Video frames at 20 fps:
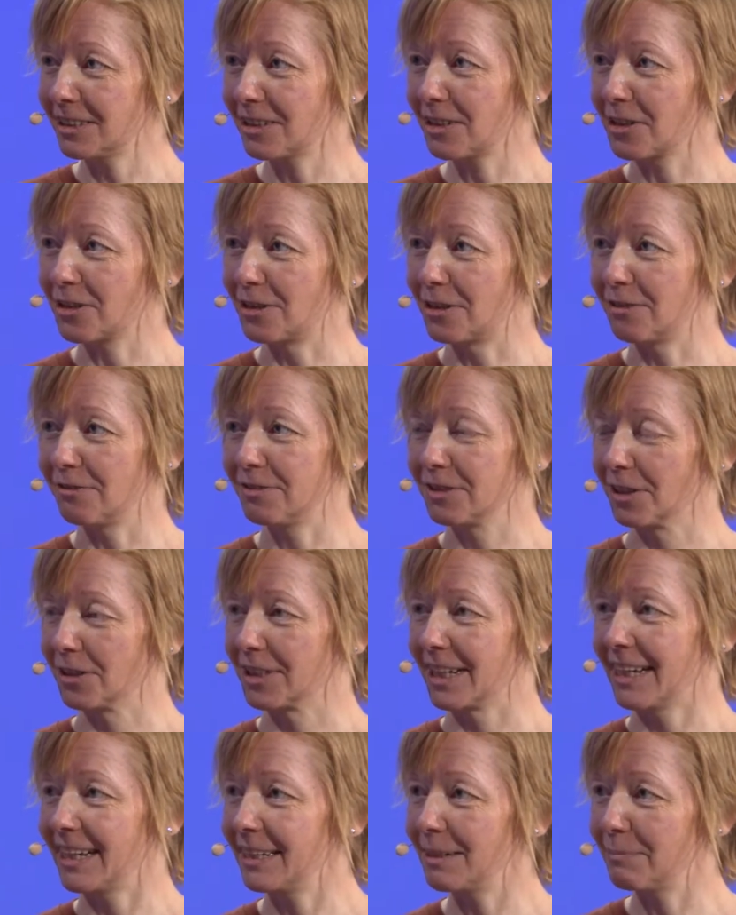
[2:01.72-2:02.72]
Curve, not
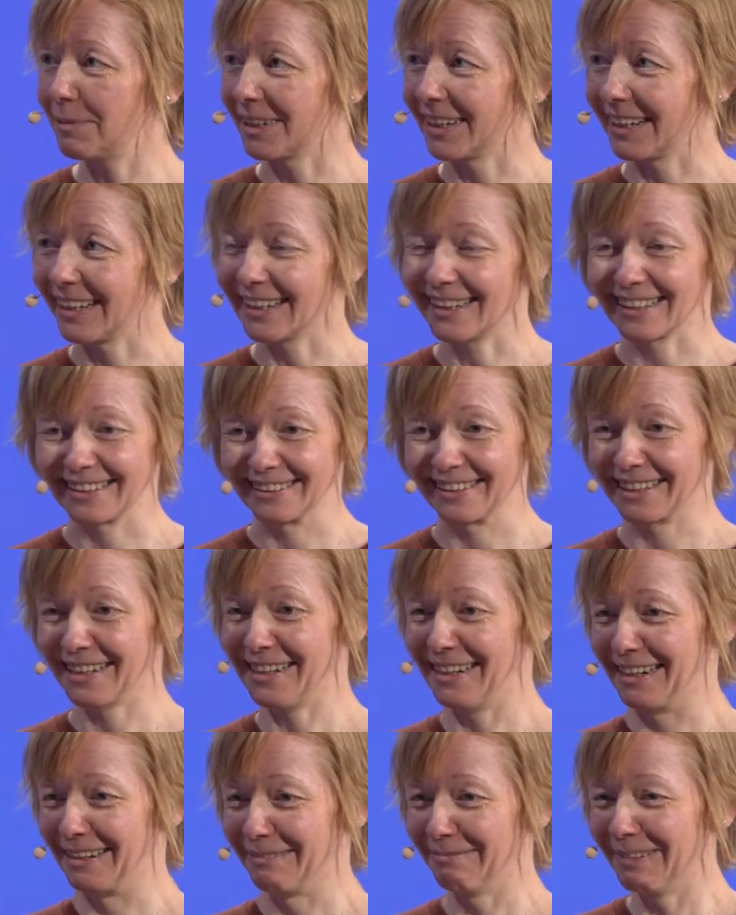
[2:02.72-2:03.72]
anybody can
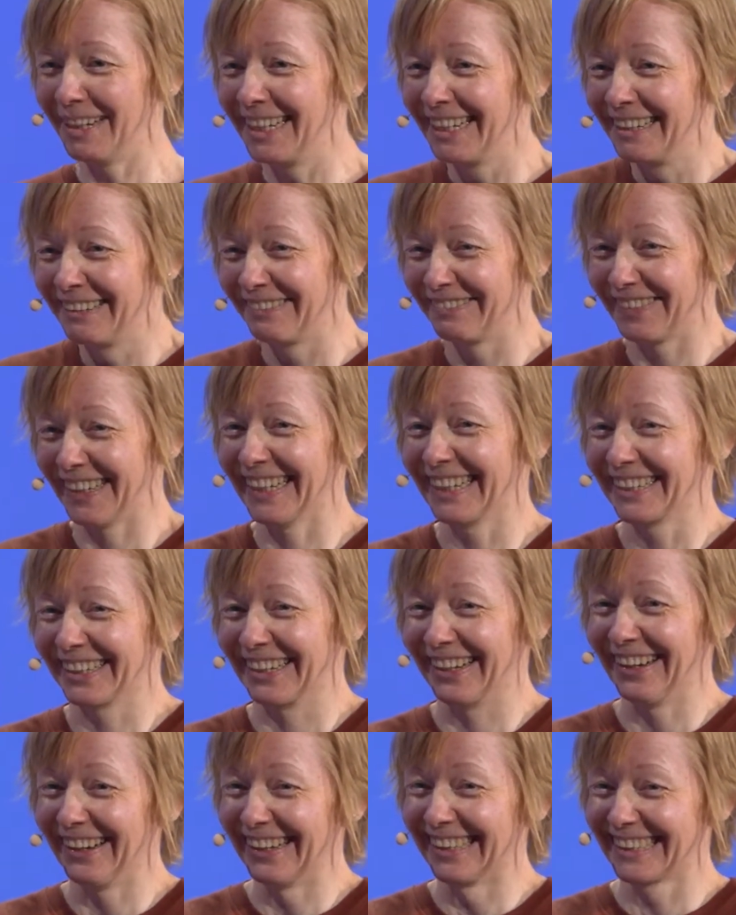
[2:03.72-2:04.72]
come
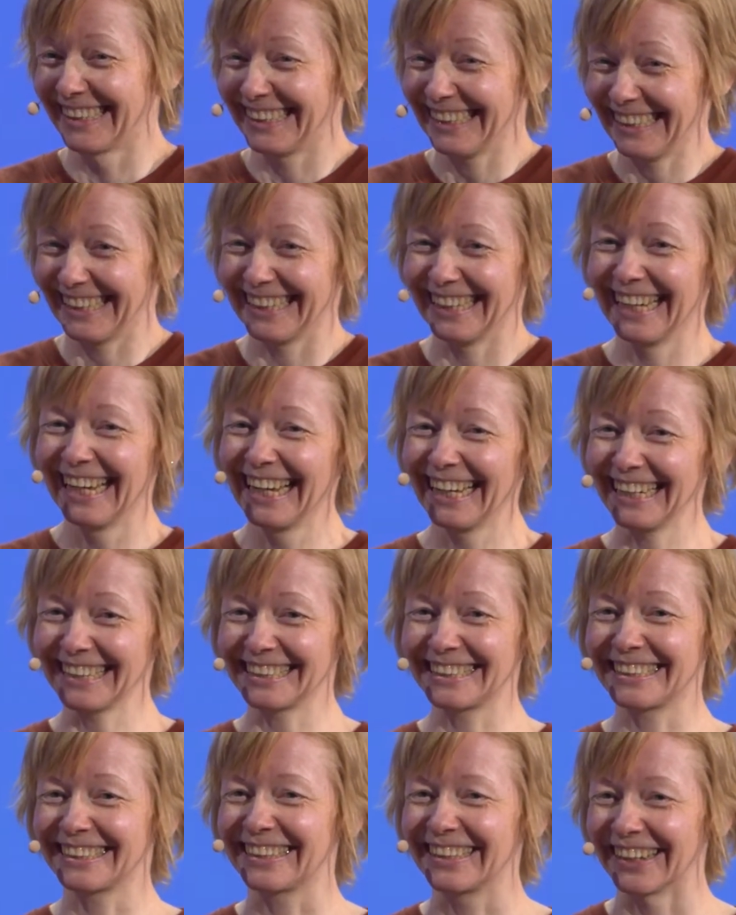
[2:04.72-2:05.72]
because
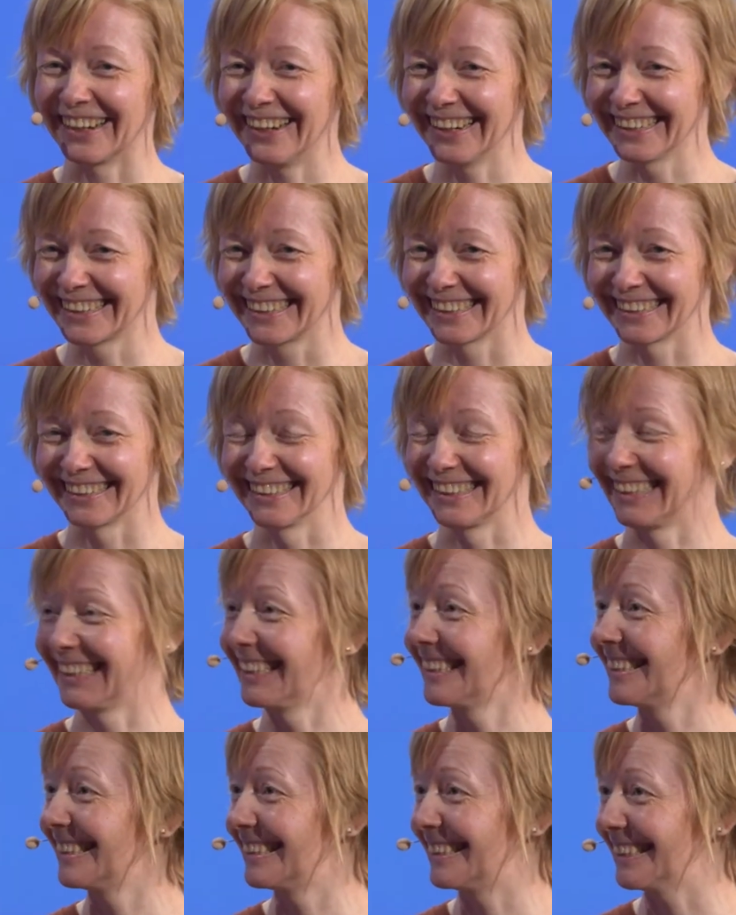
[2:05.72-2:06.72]
it's totally
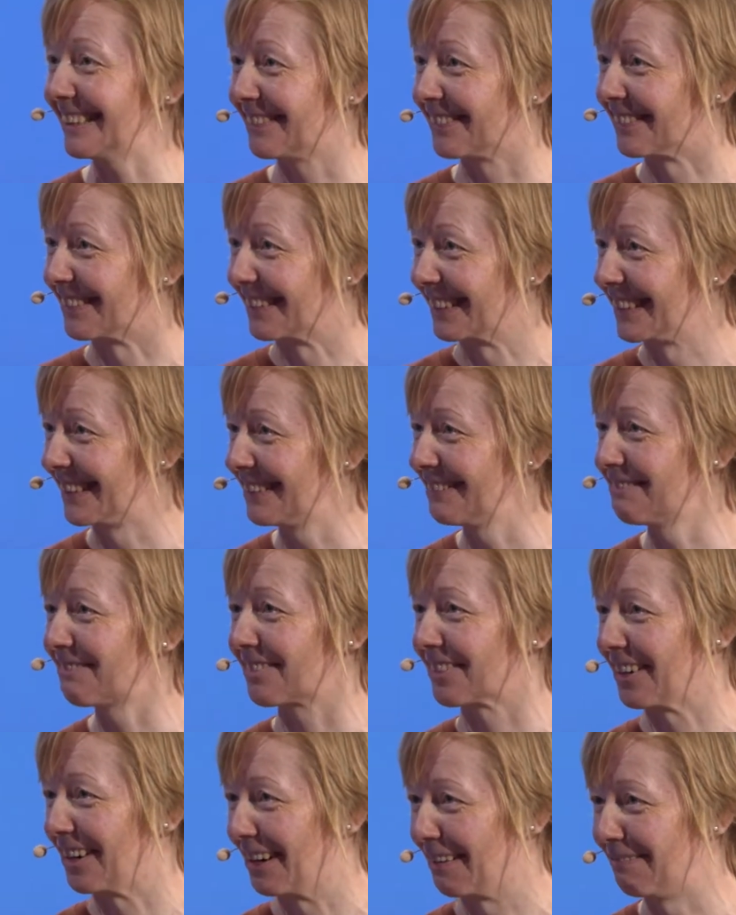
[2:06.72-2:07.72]
different
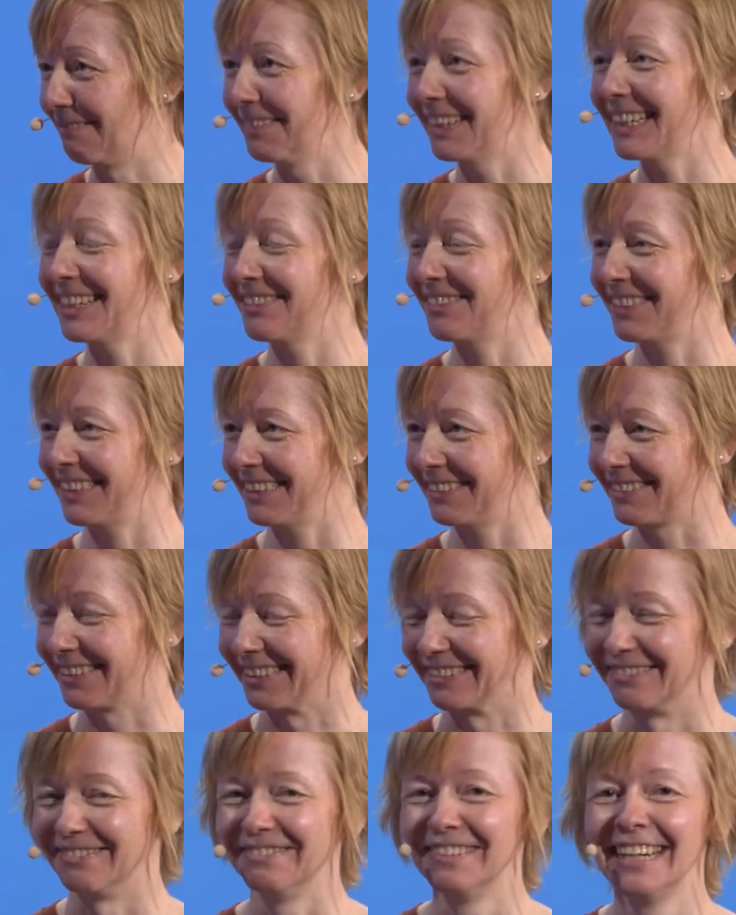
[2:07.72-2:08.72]
from
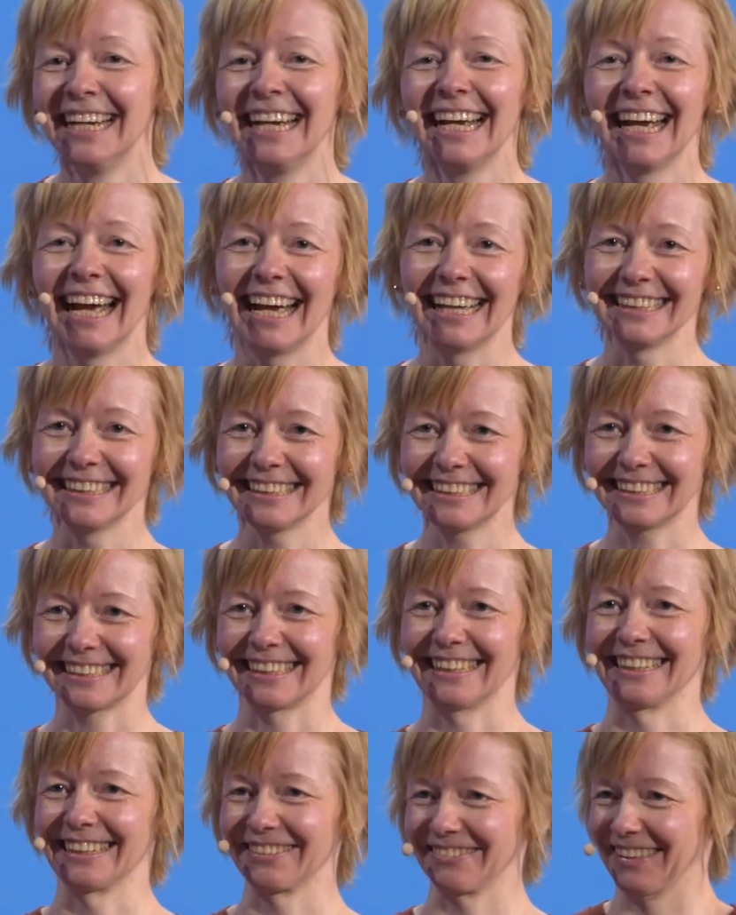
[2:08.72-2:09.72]
Ethereum, and it's
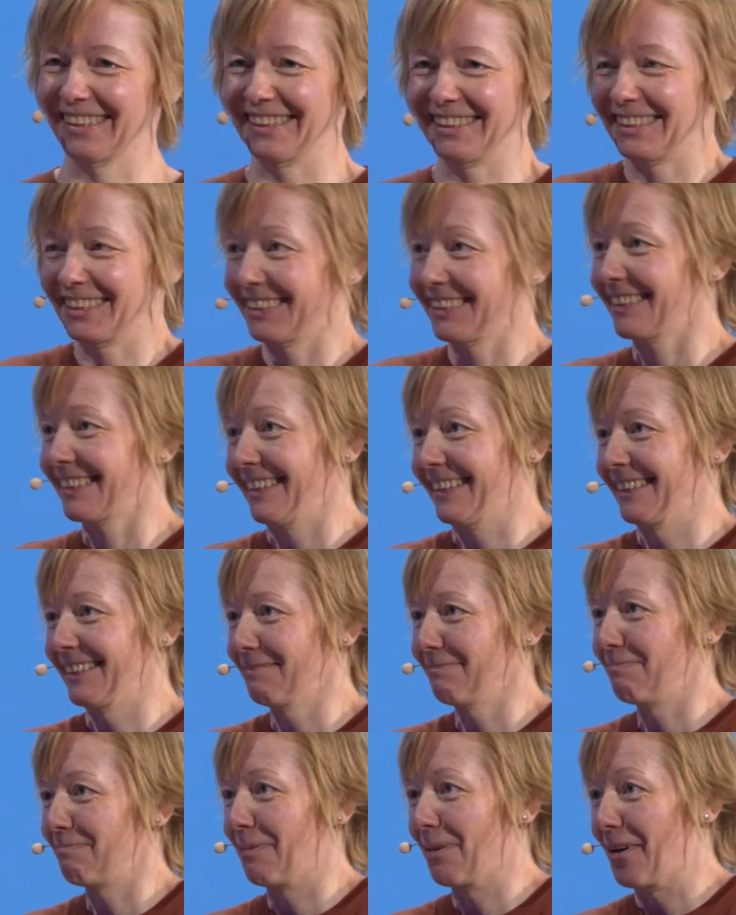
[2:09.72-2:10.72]
they just can't
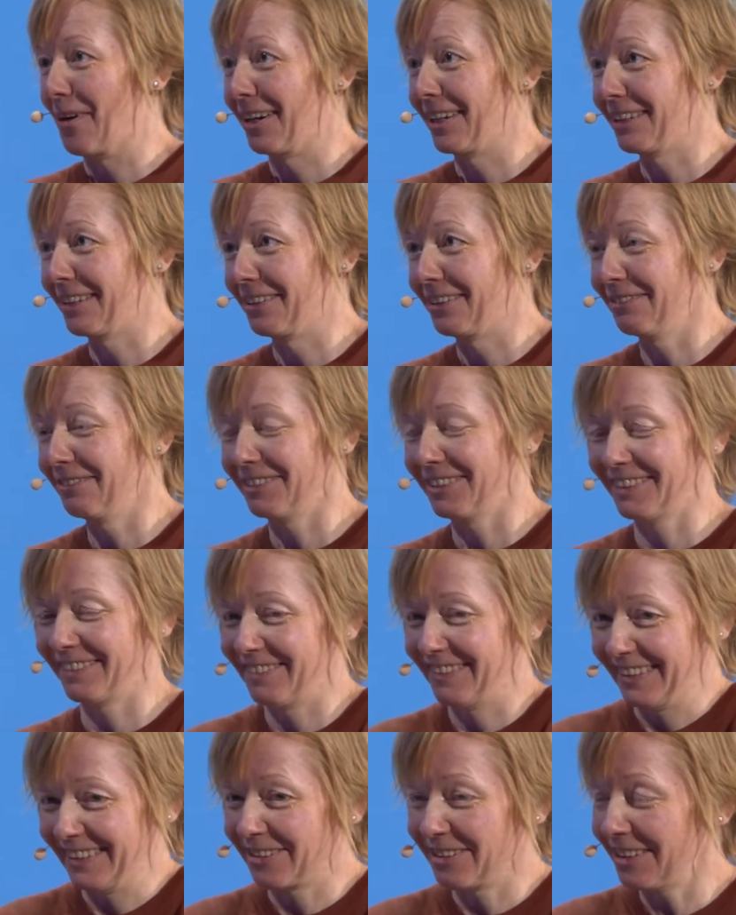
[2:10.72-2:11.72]
port over
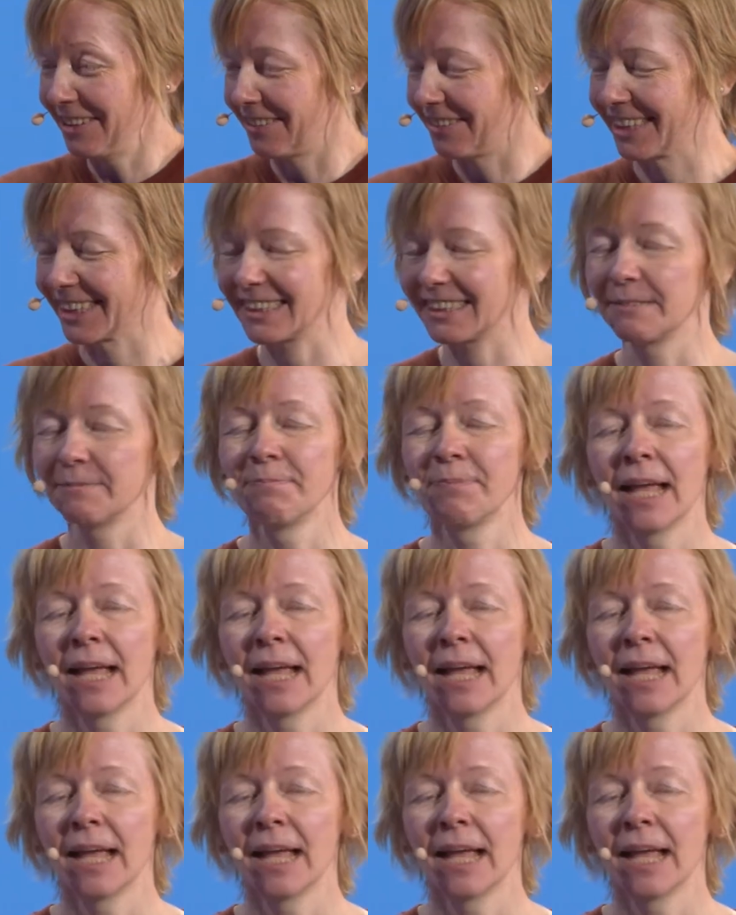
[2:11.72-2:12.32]
the contracts.